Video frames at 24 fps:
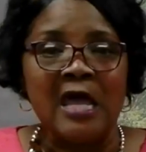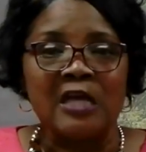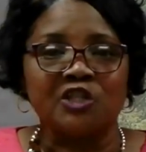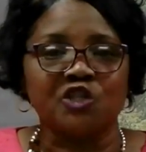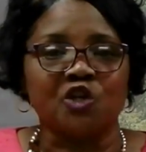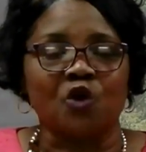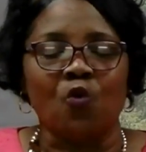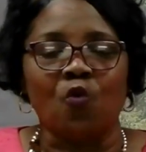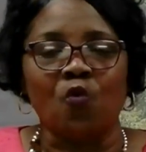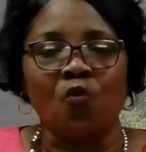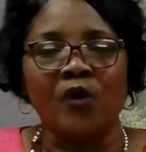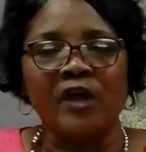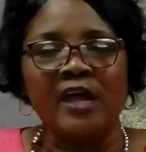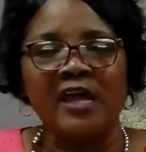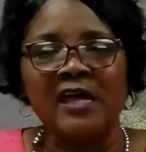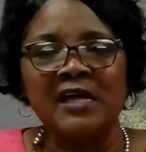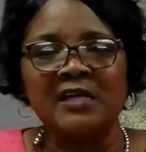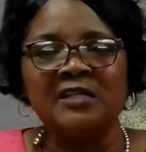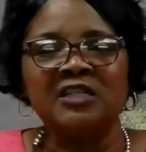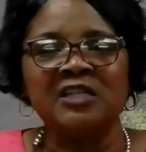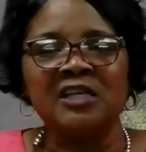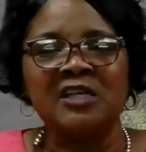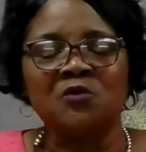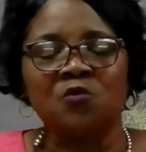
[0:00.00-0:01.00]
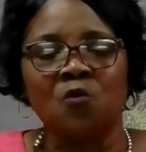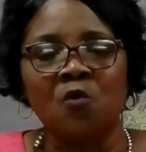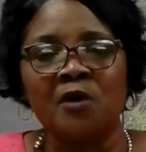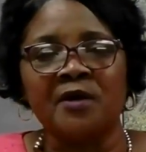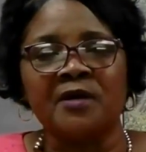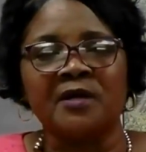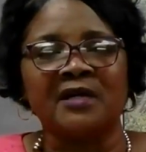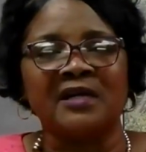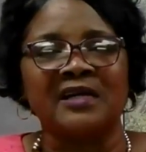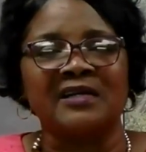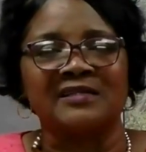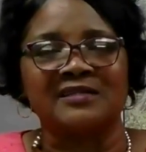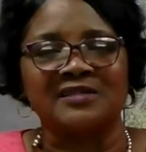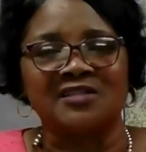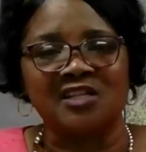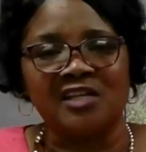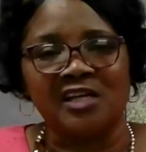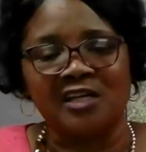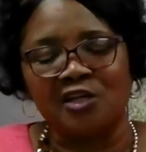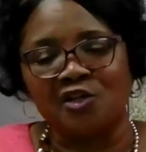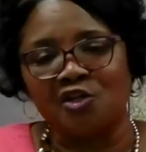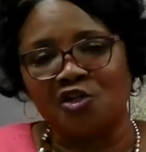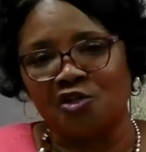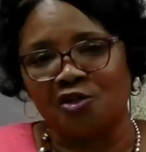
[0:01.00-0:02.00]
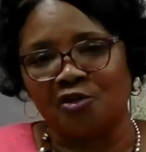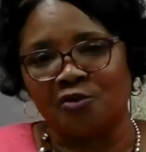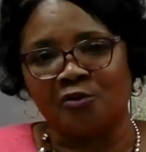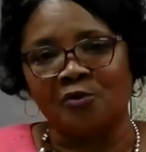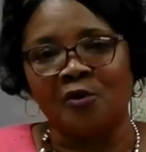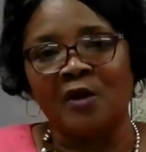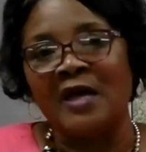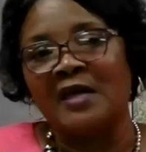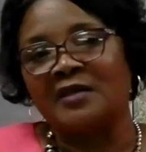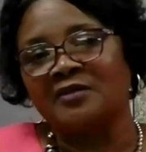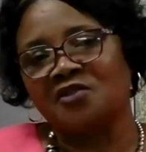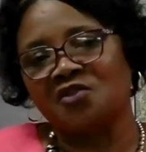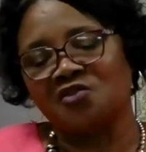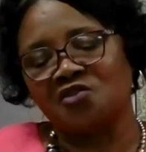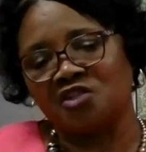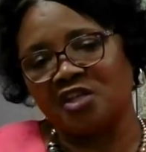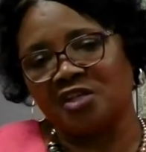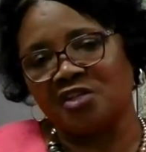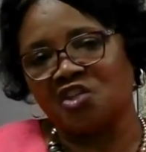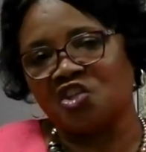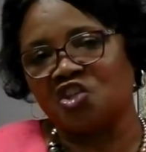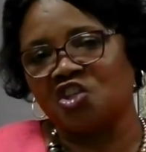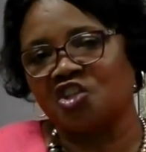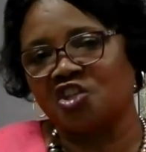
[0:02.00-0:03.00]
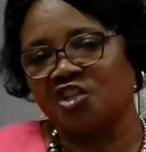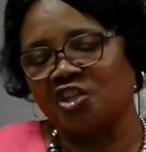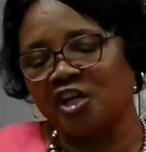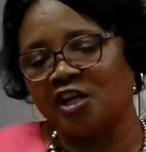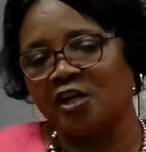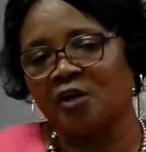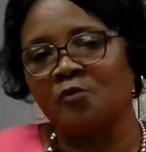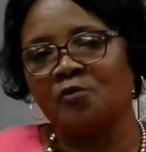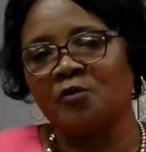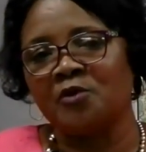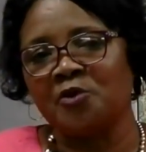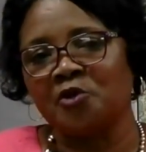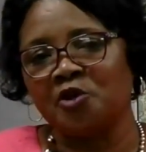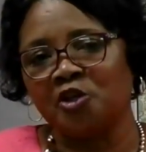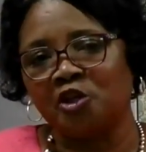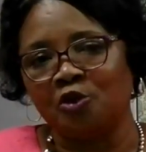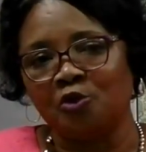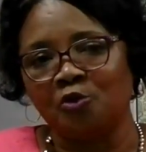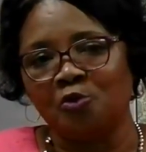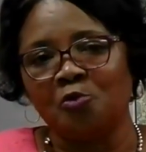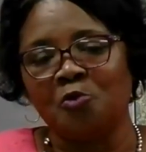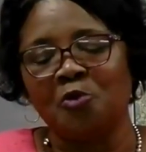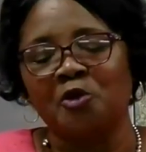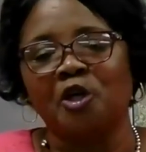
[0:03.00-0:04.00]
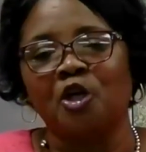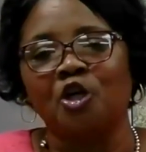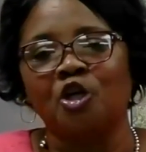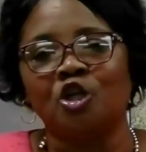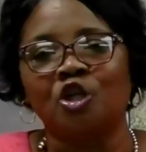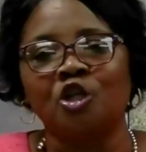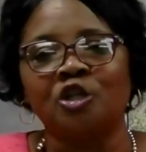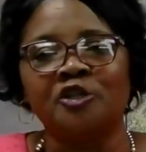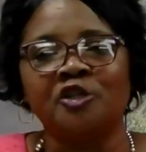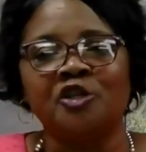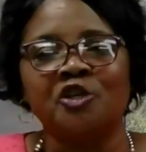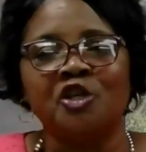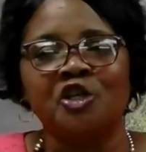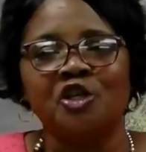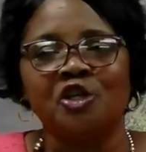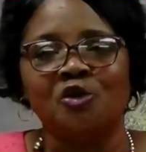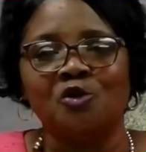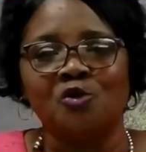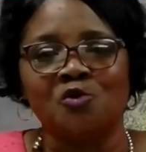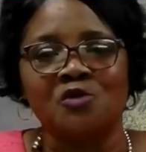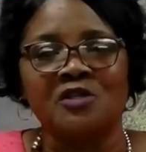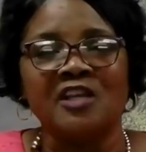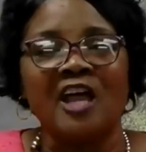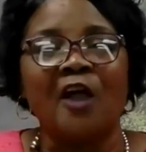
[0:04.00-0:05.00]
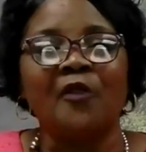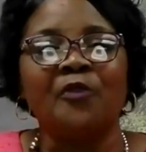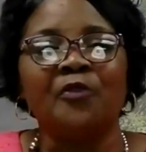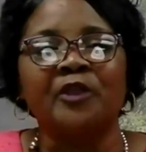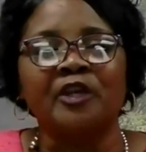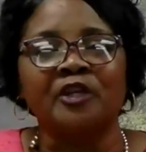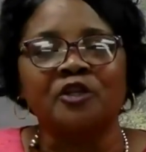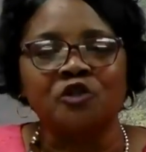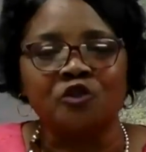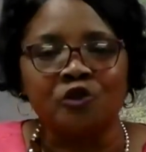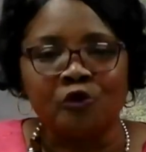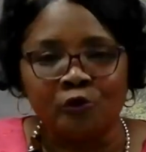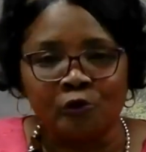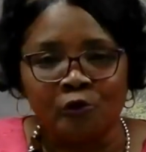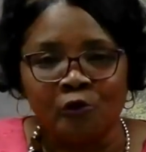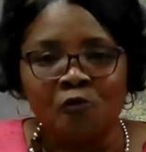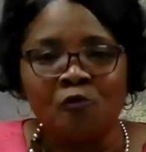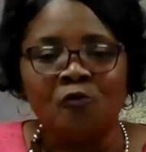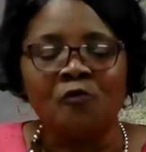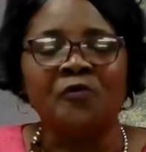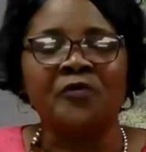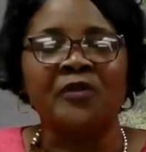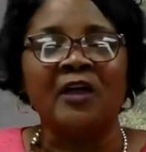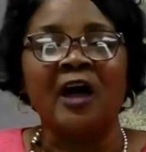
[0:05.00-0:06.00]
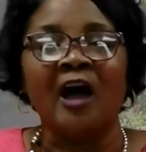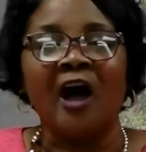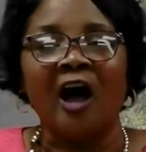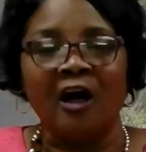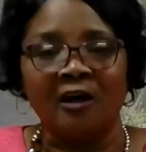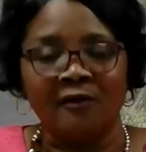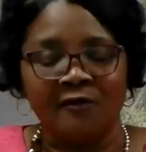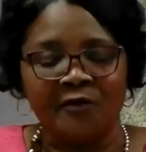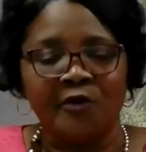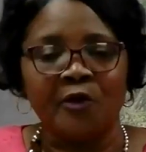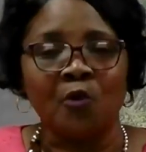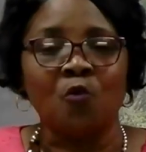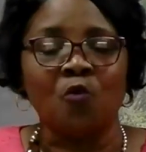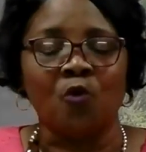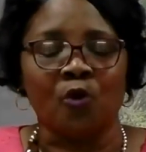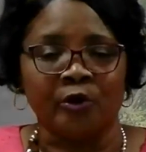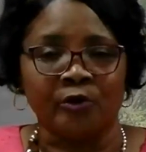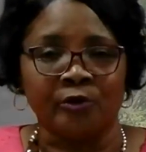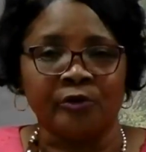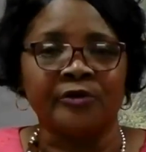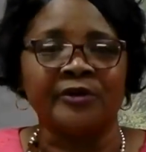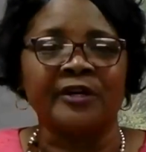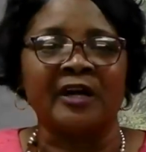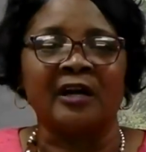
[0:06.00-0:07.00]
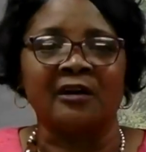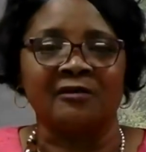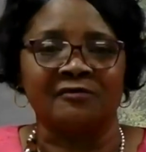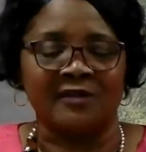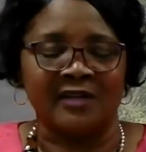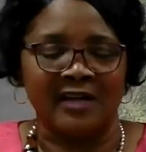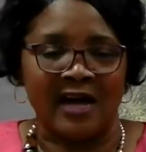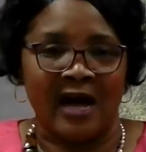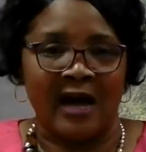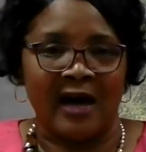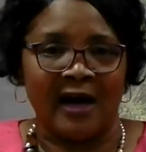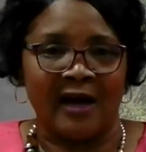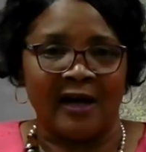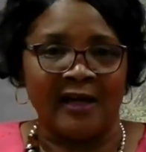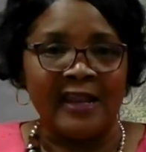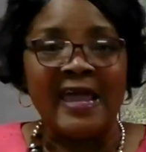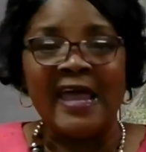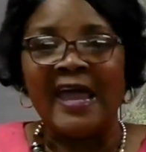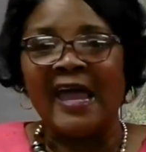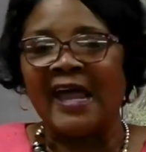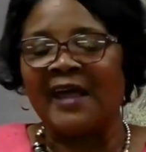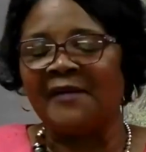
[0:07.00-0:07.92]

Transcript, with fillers: So we just want to continue to just share with you the good news, the truth of the Word of God.